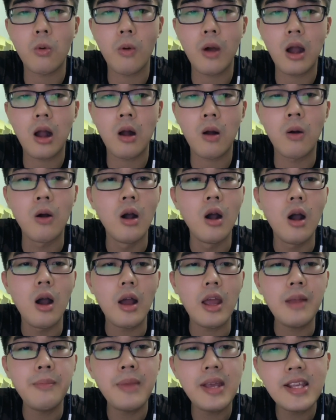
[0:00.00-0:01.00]
Well,
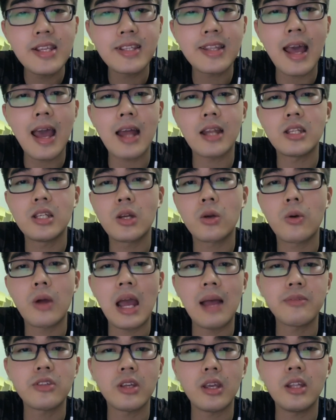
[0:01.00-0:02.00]
it means that you
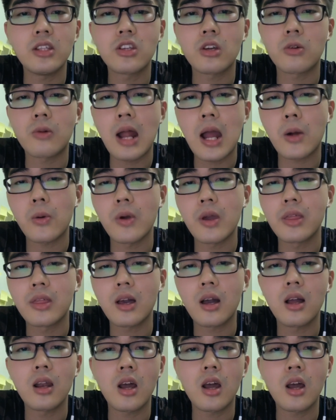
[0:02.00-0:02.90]
will have to interact with